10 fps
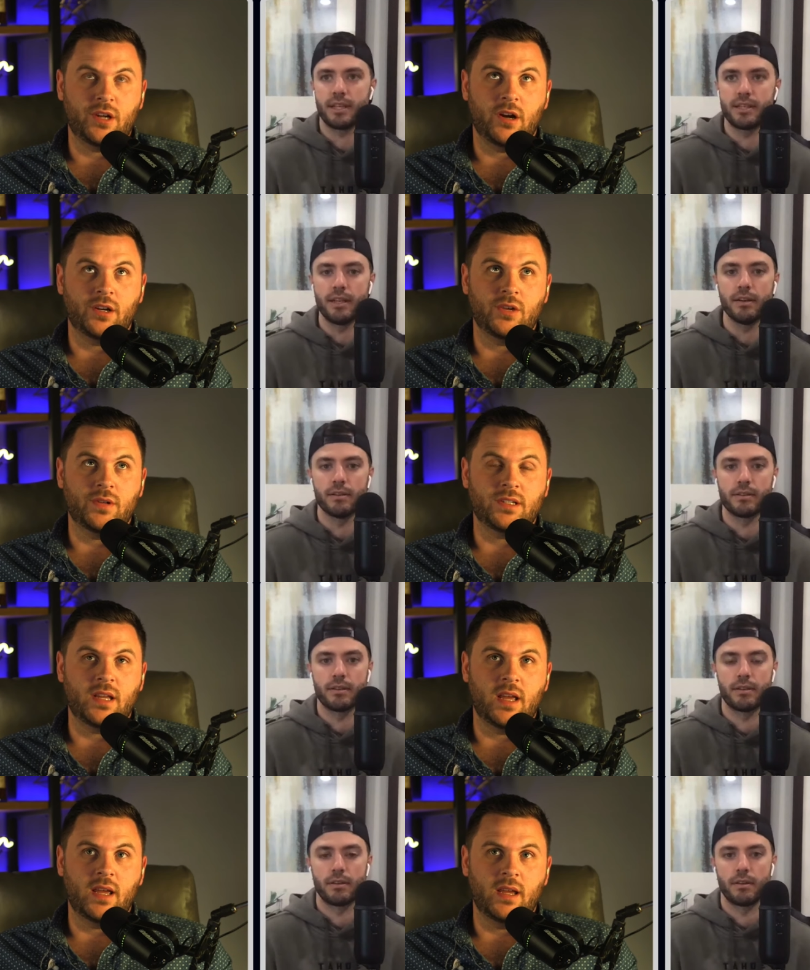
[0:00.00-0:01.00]
Speaker 1: argue and years.
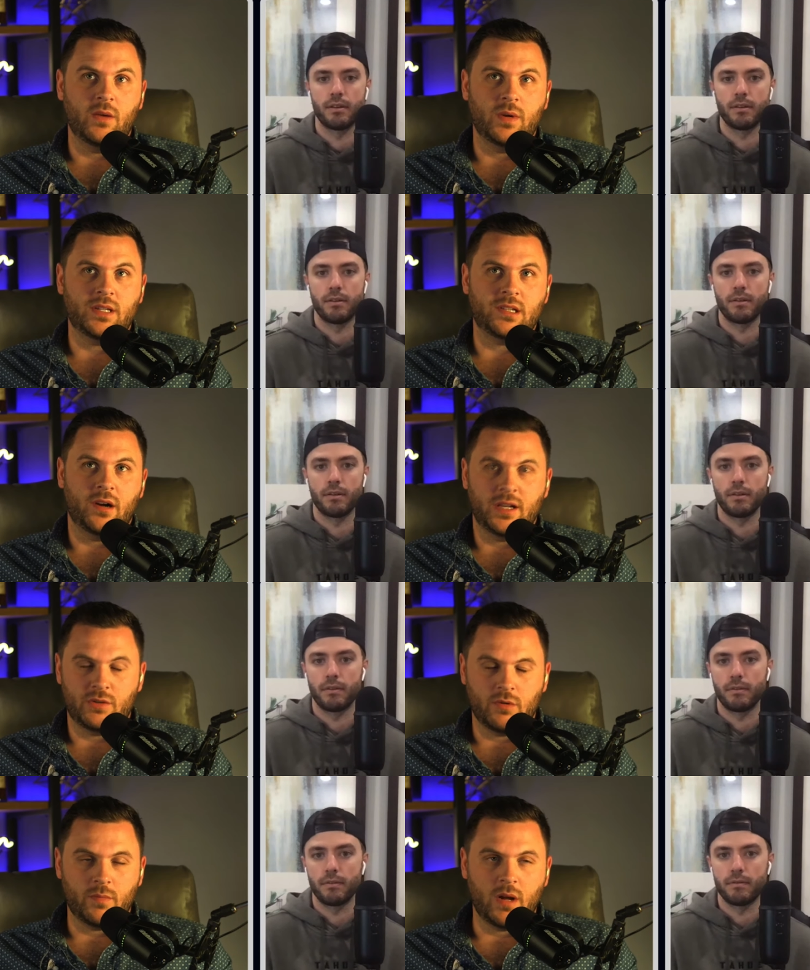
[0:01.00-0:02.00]
Speaker 2: say we started as a
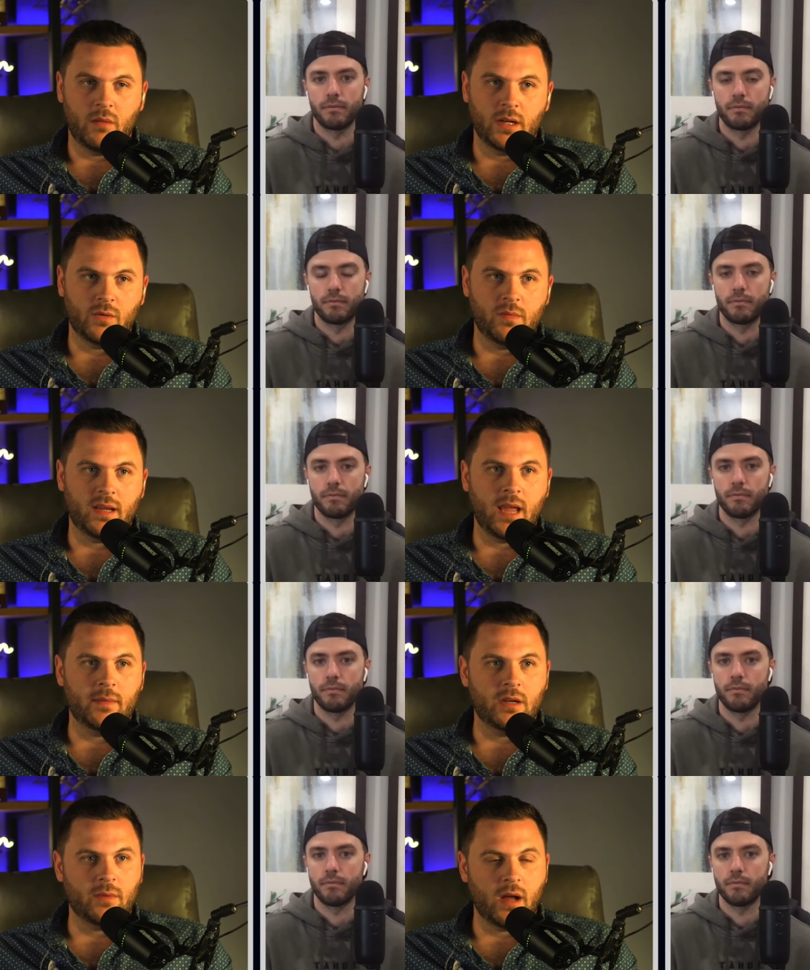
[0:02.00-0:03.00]
republic we became a
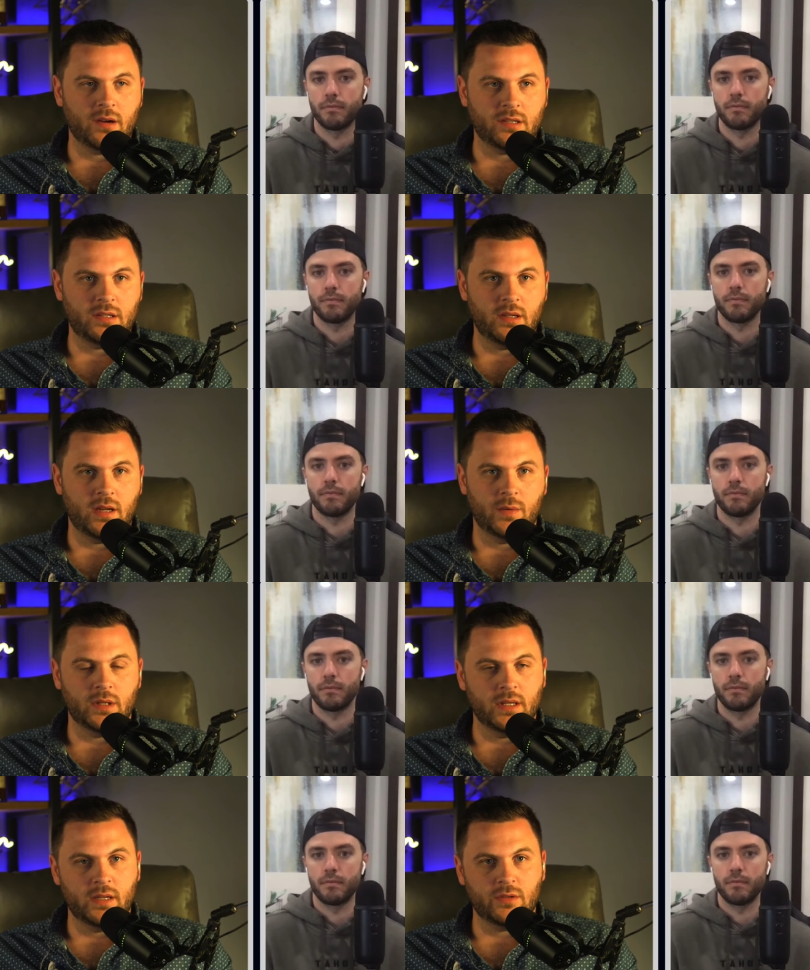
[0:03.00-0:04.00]
democracy and we're
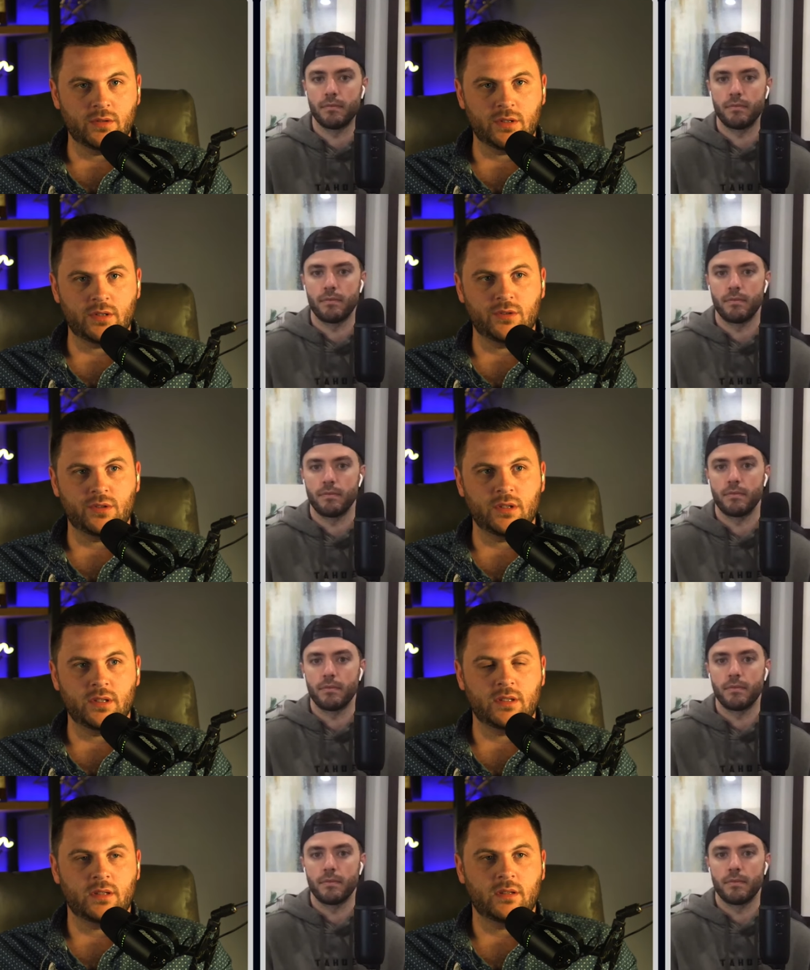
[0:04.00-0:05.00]
leading towards a
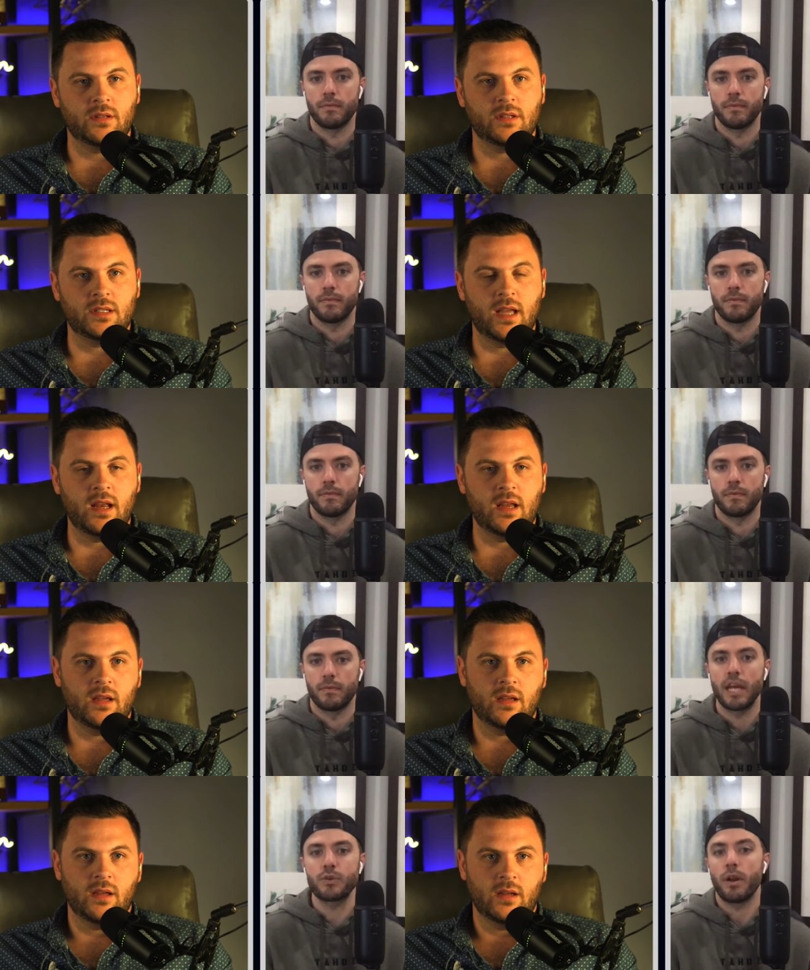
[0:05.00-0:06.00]
socialist society
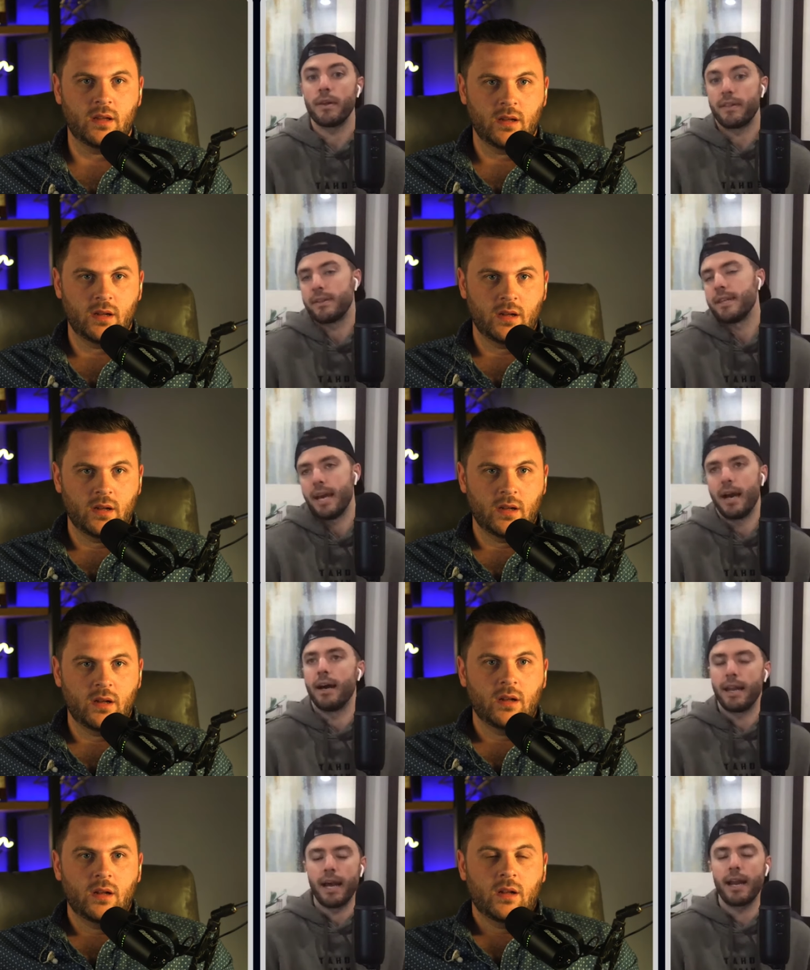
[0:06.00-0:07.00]
Speaker 1: that's what I,
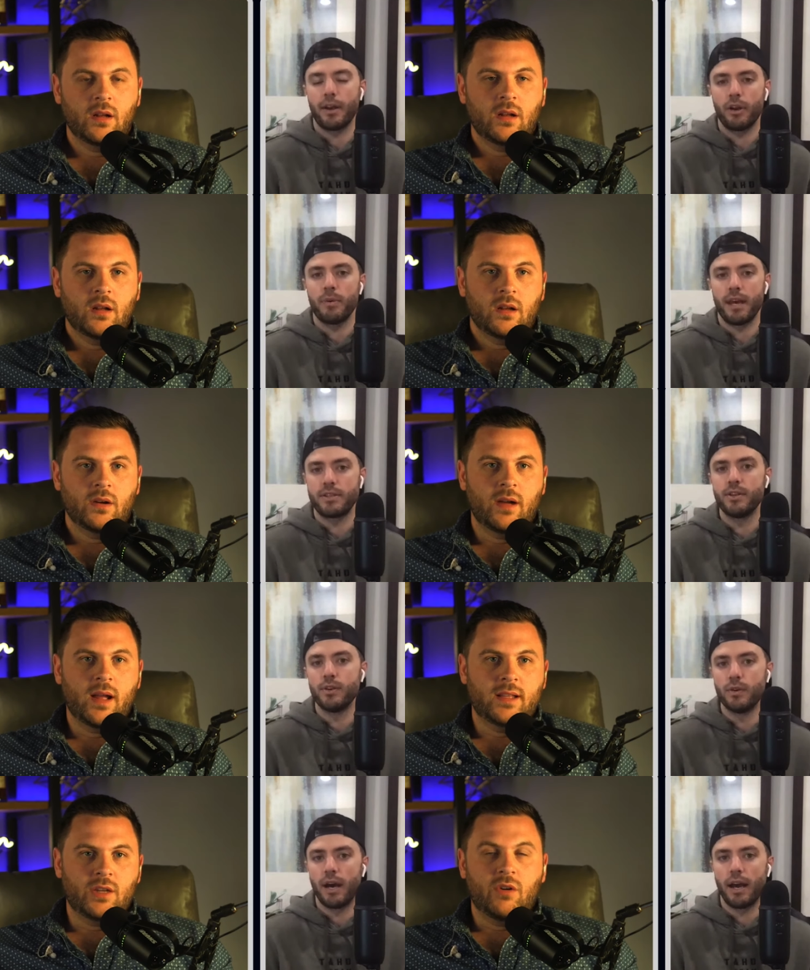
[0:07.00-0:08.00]
yeah and, and i agree with right,
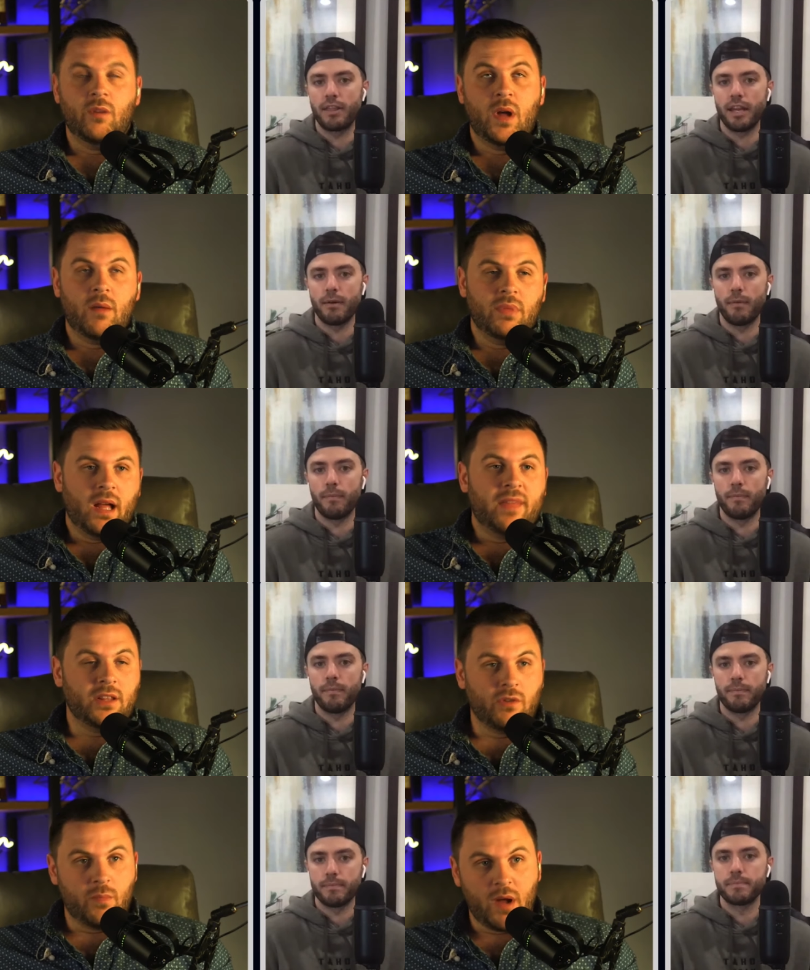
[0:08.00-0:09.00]
that so too. republic
Speaker 2: I think, I think the
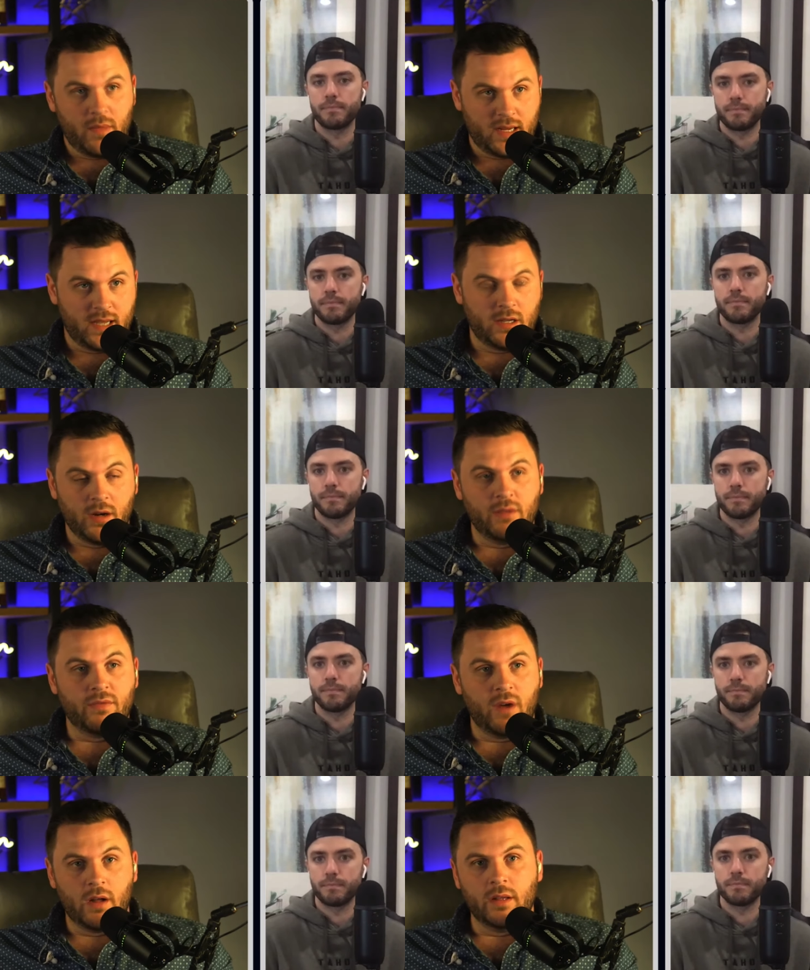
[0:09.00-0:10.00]
republic has already
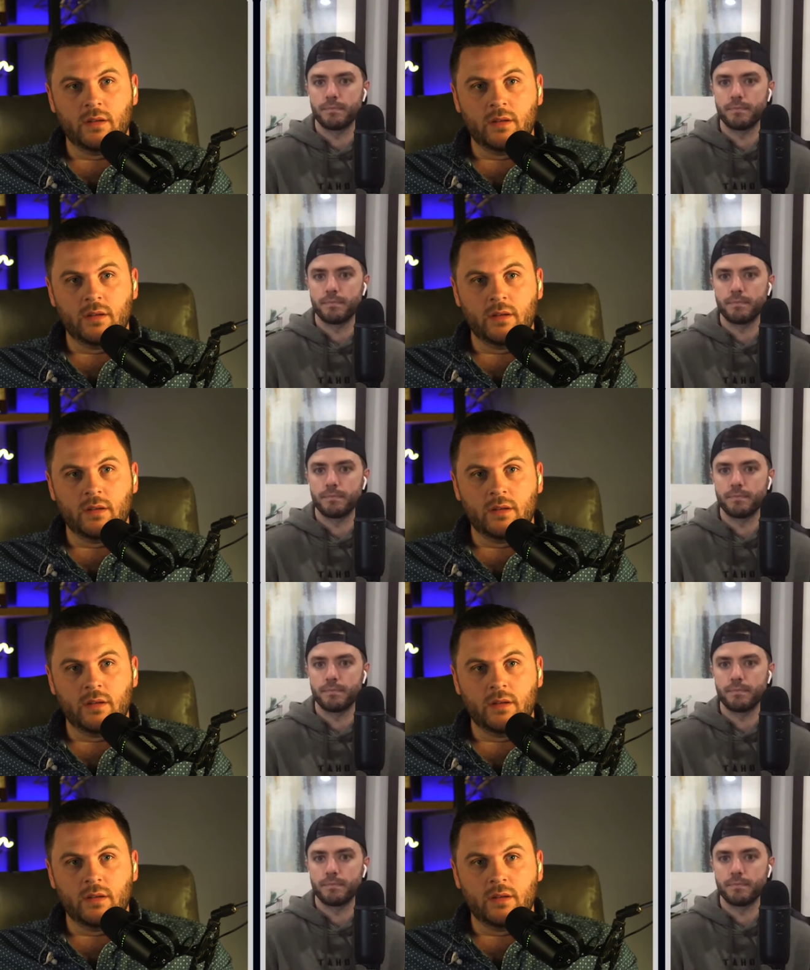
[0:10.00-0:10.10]
fallen